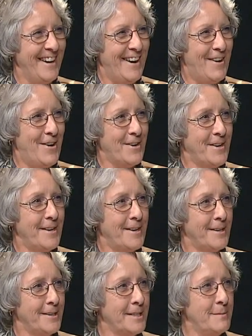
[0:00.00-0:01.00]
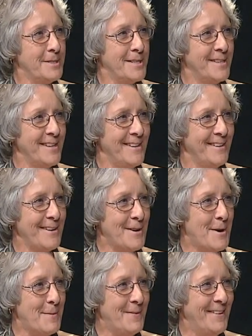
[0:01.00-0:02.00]
on limited
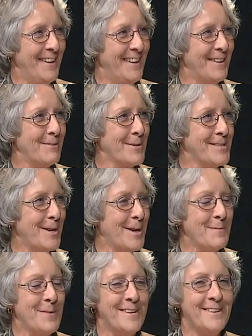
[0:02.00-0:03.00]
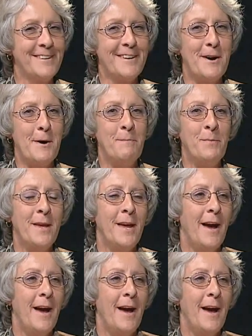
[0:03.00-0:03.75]
income, retirement income,